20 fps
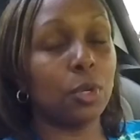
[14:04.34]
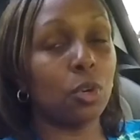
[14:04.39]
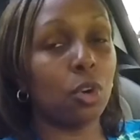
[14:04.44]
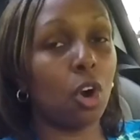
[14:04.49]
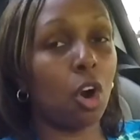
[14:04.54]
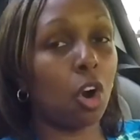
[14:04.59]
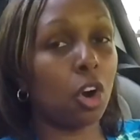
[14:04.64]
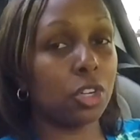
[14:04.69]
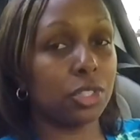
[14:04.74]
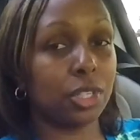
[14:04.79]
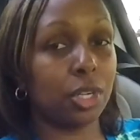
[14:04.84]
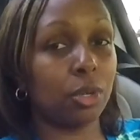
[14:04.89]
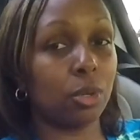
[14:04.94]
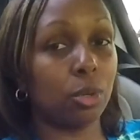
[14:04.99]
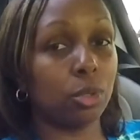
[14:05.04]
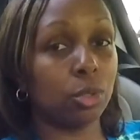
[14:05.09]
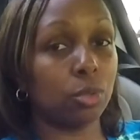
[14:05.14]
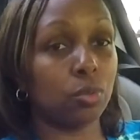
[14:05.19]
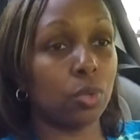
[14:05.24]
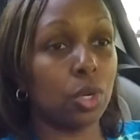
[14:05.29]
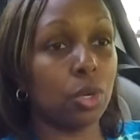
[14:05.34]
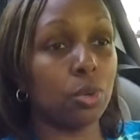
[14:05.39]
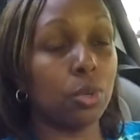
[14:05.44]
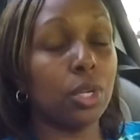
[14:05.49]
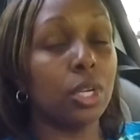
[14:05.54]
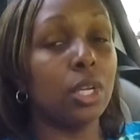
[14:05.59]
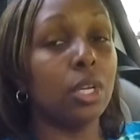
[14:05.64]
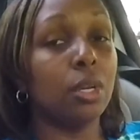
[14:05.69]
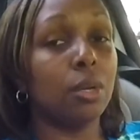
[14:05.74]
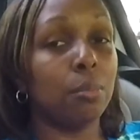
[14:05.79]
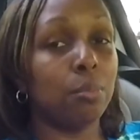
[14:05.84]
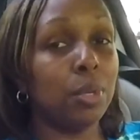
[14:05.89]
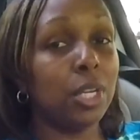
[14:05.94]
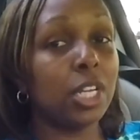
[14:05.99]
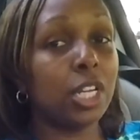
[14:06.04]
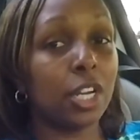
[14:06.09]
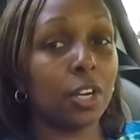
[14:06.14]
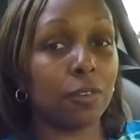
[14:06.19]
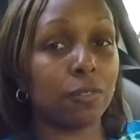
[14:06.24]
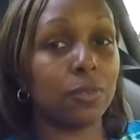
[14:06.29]
cars out on the road, be
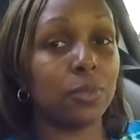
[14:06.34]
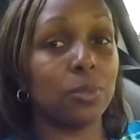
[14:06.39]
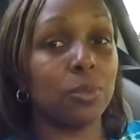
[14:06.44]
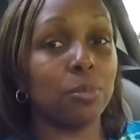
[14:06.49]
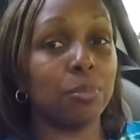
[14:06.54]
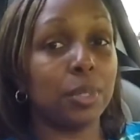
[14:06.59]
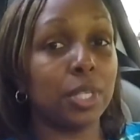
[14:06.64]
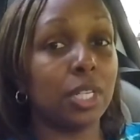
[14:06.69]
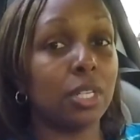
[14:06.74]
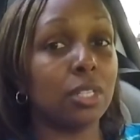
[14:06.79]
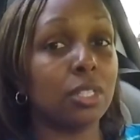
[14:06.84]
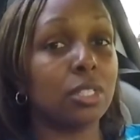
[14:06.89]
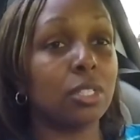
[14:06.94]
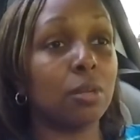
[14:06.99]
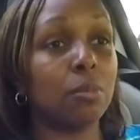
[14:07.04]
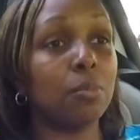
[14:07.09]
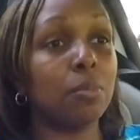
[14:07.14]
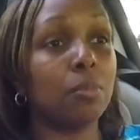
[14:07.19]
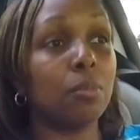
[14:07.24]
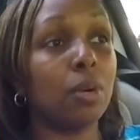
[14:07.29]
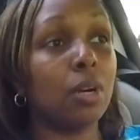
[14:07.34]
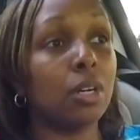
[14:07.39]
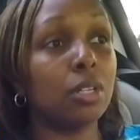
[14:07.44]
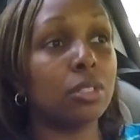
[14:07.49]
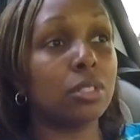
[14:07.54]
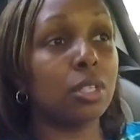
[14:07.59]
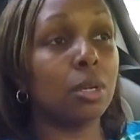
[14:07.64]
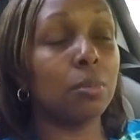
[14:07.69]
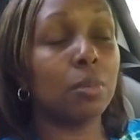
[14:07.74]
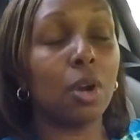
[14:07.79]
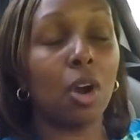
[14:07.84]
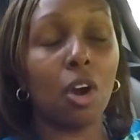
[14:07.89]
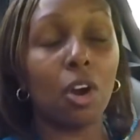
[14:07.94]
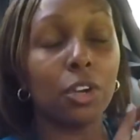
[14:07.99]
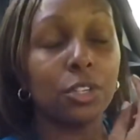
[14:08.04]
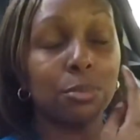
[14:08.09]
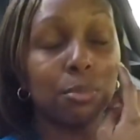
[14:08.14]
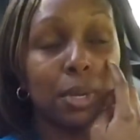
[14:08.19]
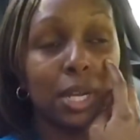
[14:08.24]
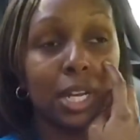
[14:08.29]
careful, because some
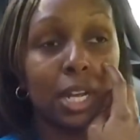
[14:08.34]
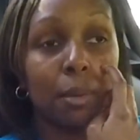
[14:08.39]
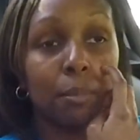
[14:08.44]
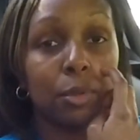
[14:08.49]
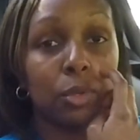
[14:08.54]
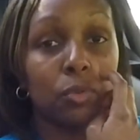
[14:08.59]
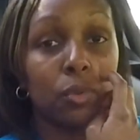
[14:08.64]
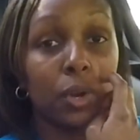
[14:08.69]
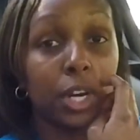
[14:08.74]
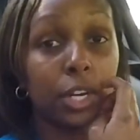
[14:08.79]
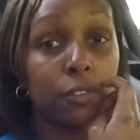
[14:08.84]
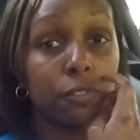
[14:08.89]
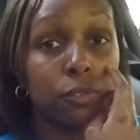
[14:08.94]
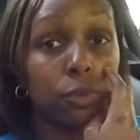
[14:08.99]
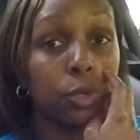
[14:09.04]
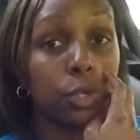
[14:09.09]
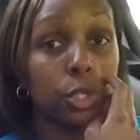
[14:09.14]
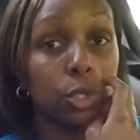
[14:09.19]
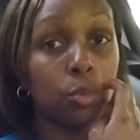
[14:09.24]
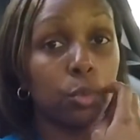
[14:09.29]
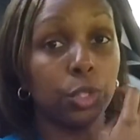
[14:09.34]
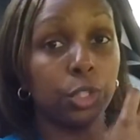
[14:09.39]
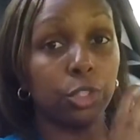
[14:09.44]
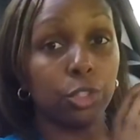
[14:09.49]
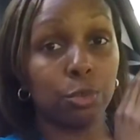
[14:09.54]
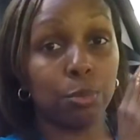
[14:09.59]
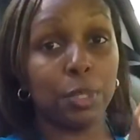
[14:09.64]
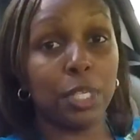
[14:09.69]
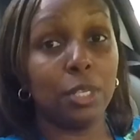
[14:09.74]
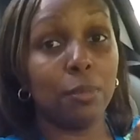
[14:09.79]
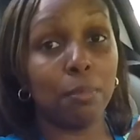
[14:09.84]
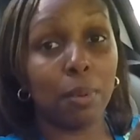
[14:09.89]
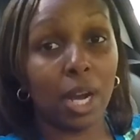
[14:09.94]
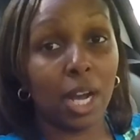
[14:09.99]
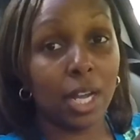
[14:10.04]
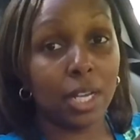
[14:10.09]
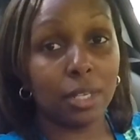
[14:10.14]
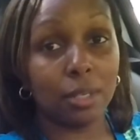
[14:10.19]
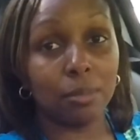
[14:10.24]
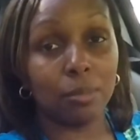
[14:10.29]
cars may not be ready for you when you're speeding
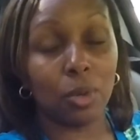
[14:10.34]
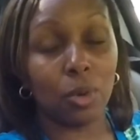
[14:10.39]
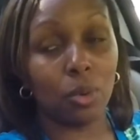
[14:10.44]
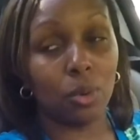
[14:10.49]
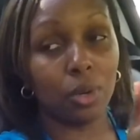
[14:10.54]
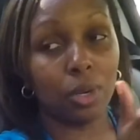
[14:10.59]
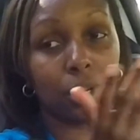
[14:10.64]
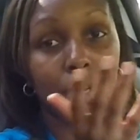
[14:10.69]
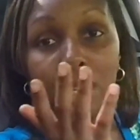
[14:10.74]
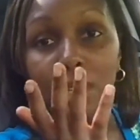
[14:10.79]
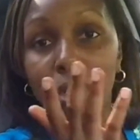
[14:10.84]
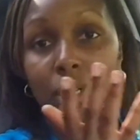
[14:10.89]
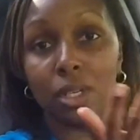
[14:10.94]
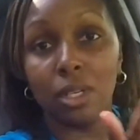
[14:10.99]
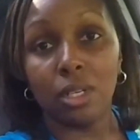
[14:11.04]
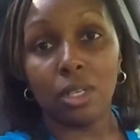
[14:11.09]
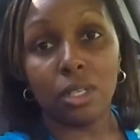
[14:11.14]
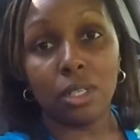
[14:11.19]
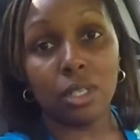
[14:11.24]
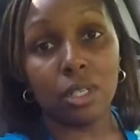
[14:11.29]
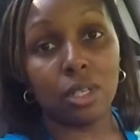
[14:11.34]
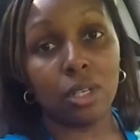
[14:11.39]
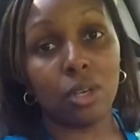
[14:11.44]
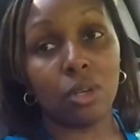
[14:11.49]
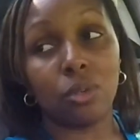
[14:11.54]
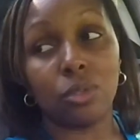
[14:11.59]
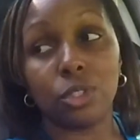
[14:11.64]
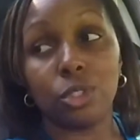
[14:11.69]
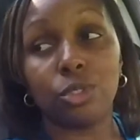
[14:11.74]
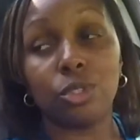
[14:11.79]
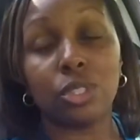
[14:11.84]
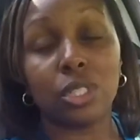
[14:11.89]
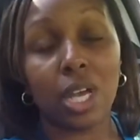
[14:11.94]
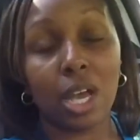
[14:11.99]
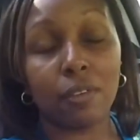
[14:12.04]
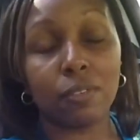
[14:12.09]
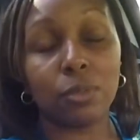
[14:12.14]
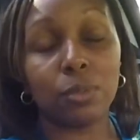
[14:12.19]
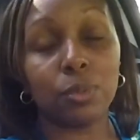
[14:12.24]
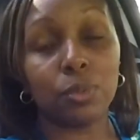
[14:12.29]
by them, or, you know, you just
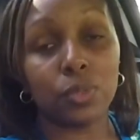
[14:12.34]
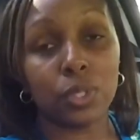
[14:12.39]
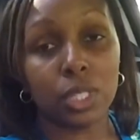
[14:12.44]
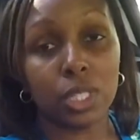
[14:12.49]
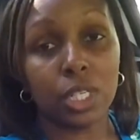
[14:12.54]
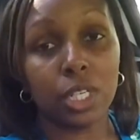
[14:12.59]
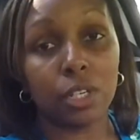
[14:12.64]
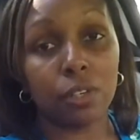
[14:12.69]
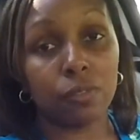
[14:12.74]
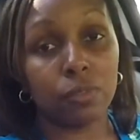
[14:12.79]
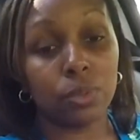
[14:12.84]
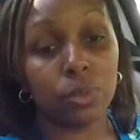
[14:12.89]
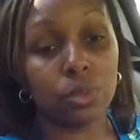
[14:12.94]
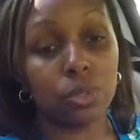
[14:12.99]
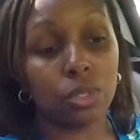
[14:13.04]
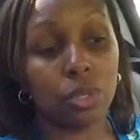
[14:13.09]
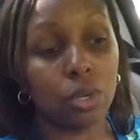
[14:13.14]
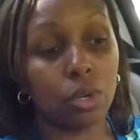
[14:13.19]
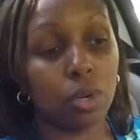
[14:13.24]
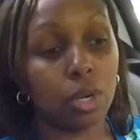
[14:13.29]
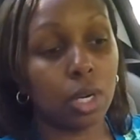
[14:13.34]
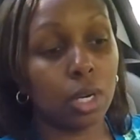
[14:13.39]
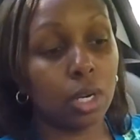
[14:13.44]
have to be really careful. So